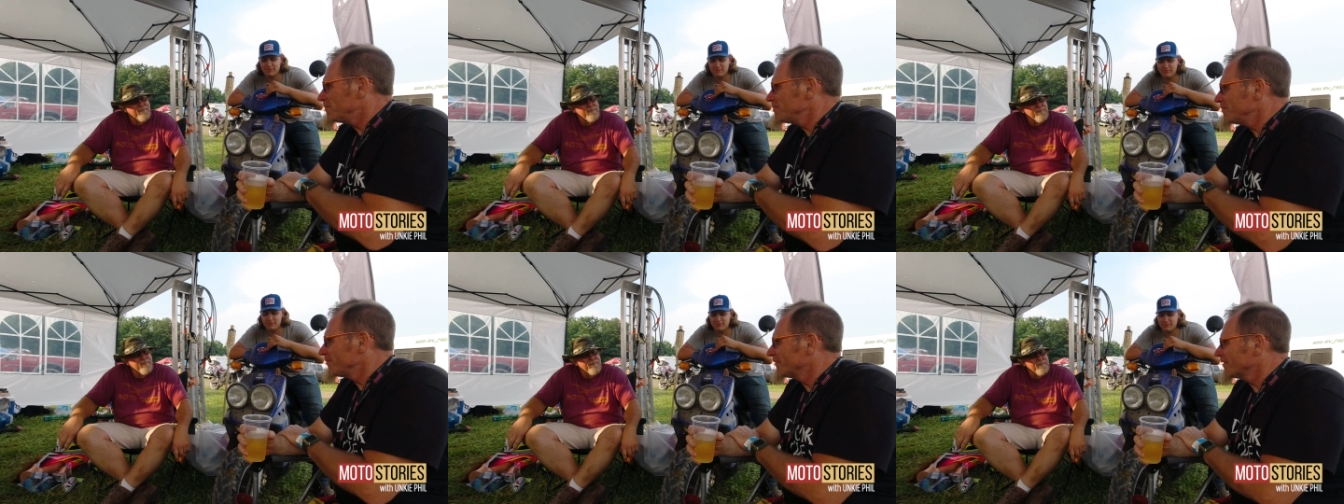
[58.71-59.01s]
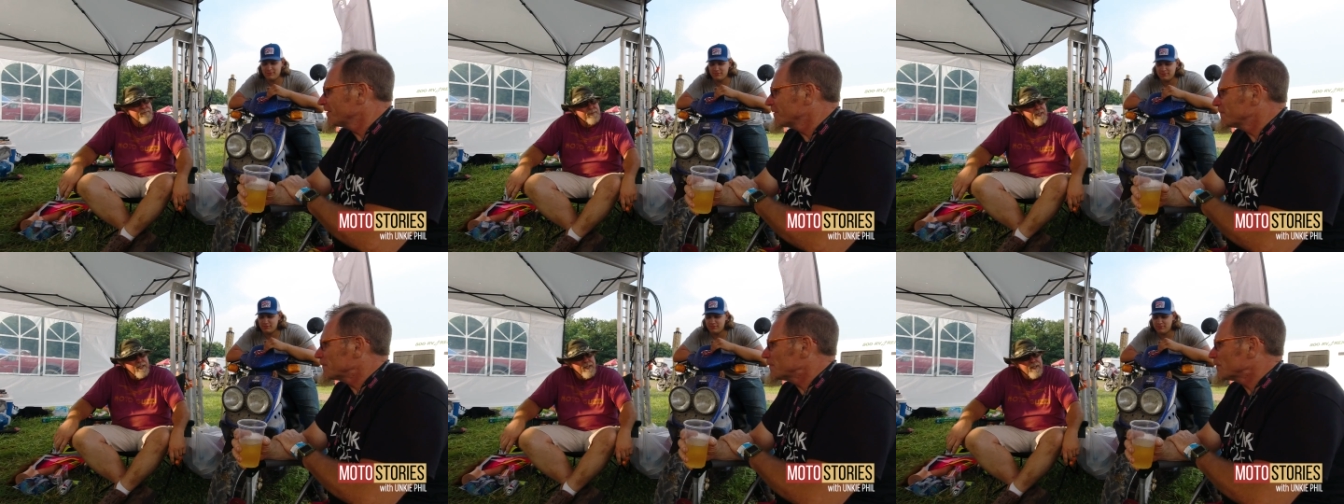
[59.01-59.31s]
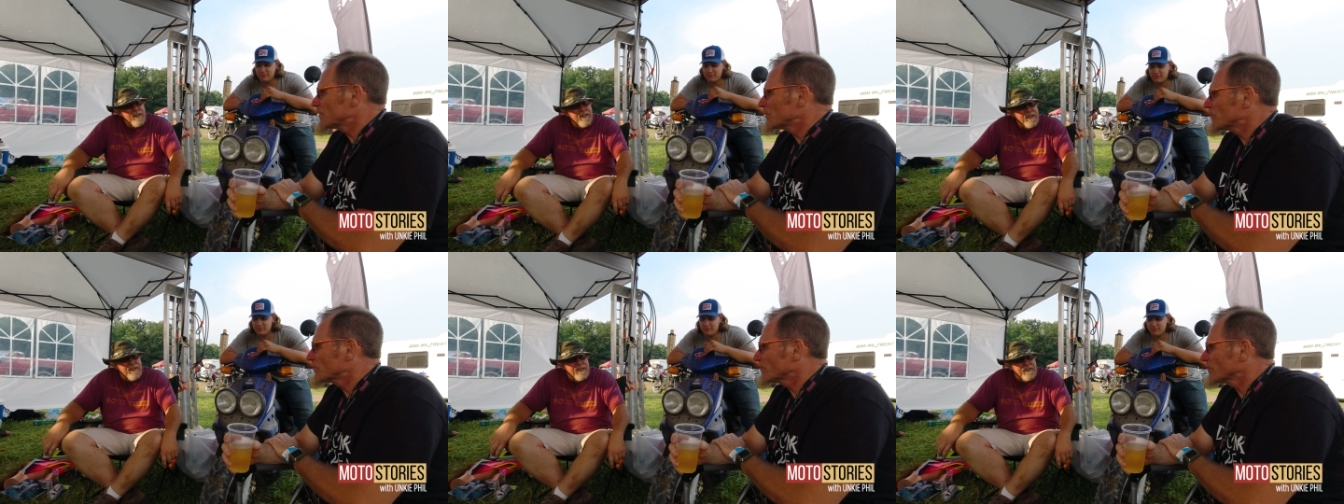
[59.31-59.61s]
Thank you, sir.
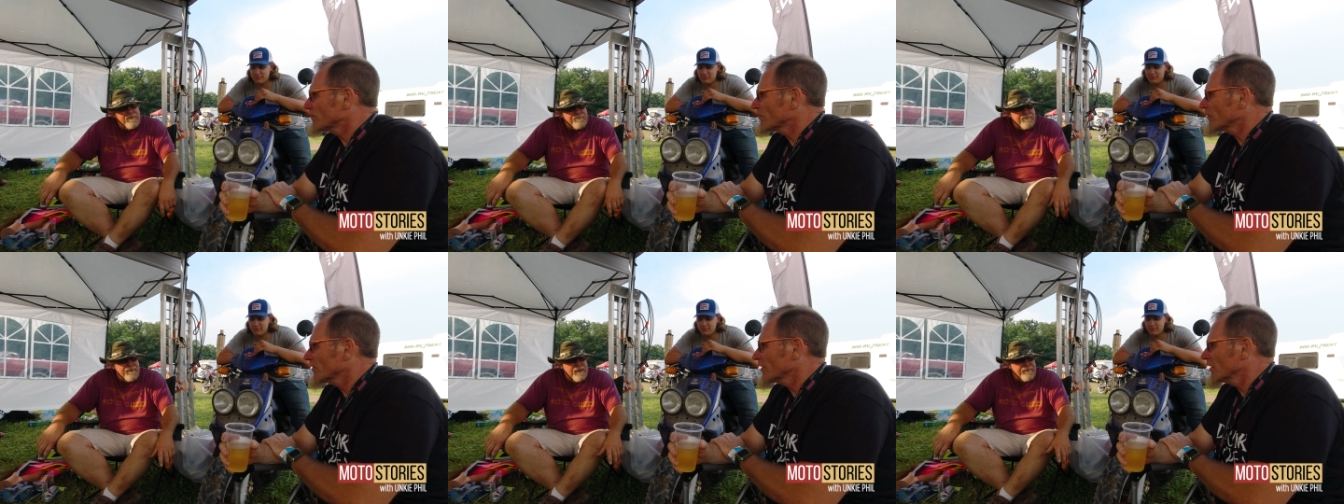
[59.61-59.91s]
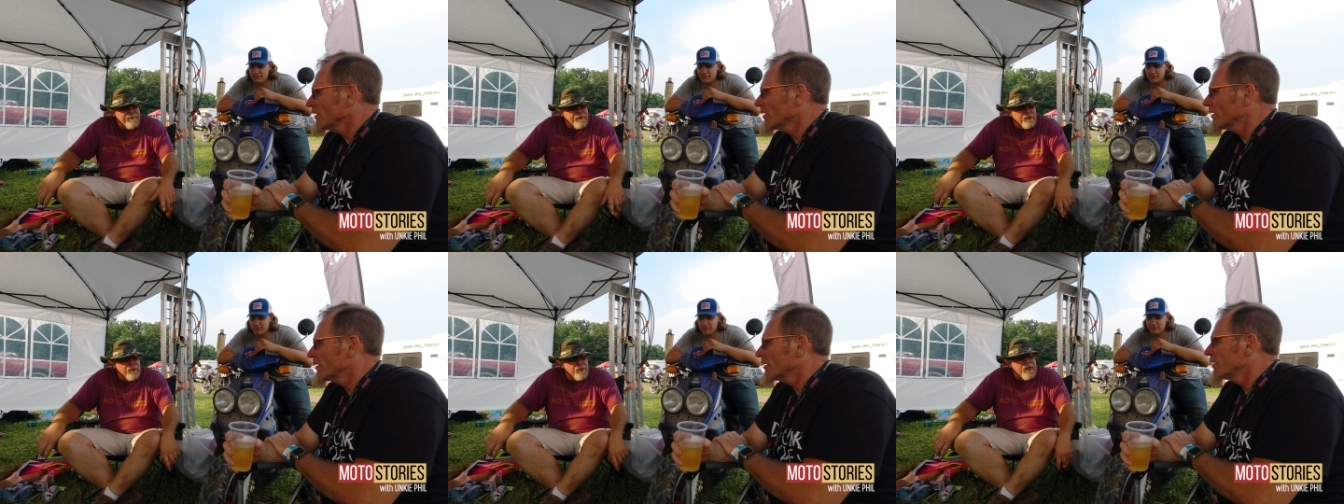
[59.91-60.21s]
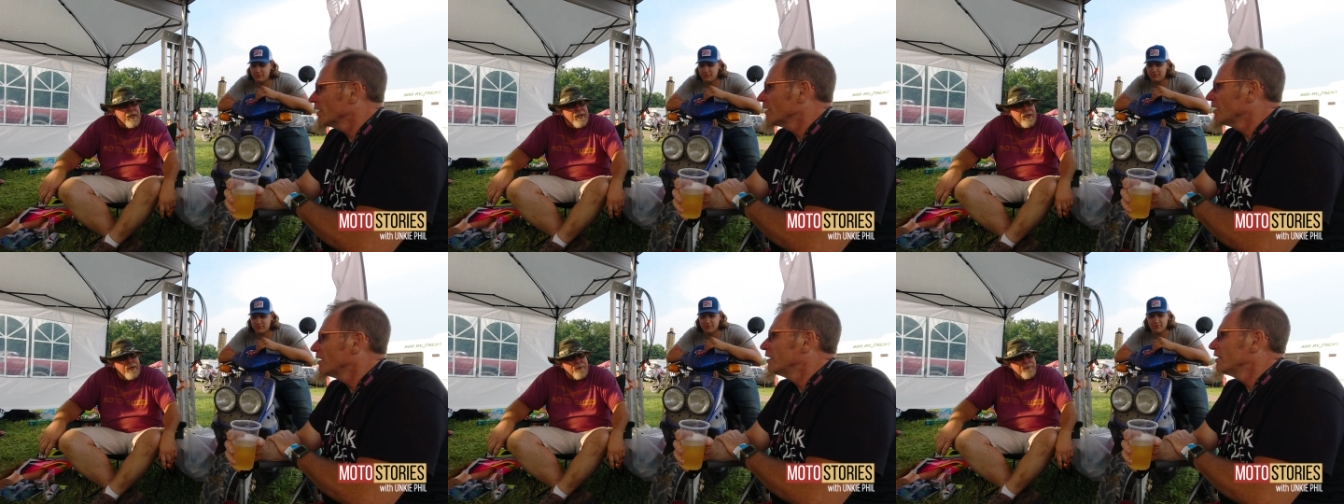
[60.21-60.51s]
Fairfield,
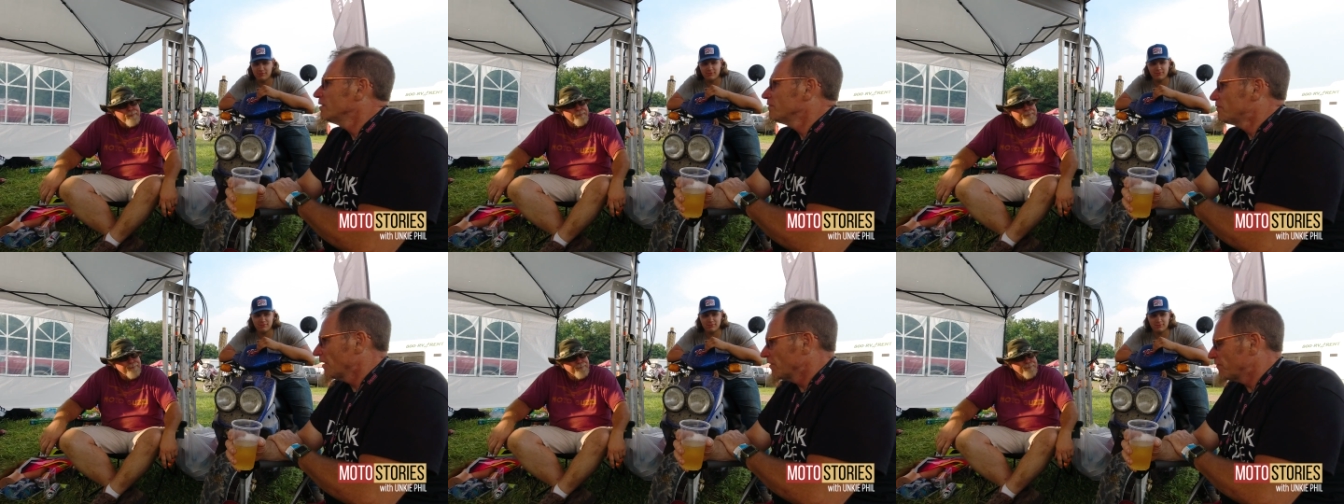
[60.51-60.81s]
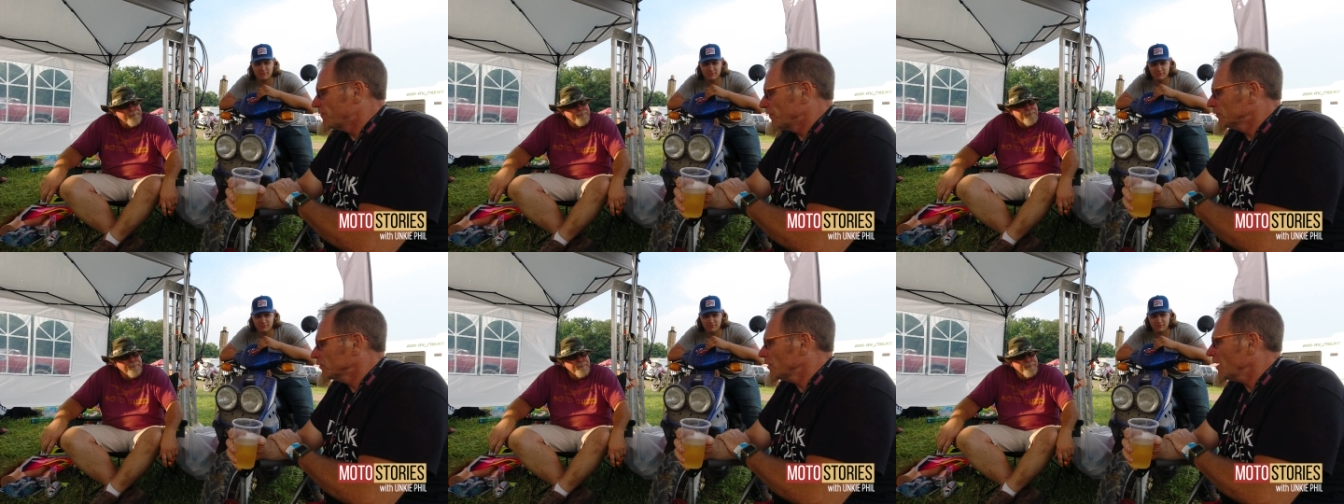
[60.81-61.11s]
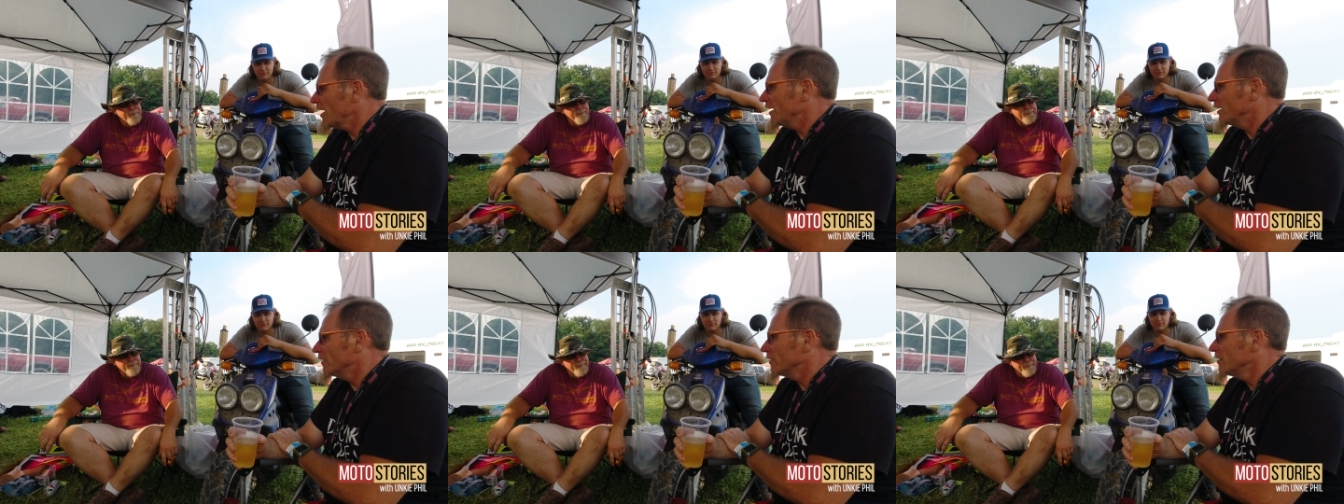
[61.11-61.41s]
Ohio. Fairfield,
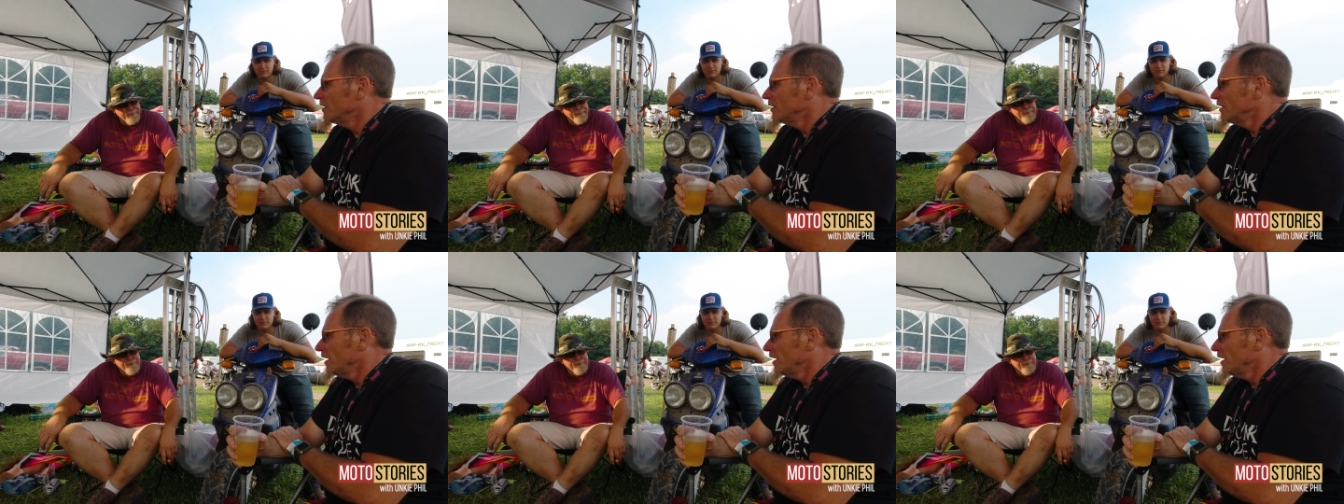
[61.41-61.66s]
Ohio.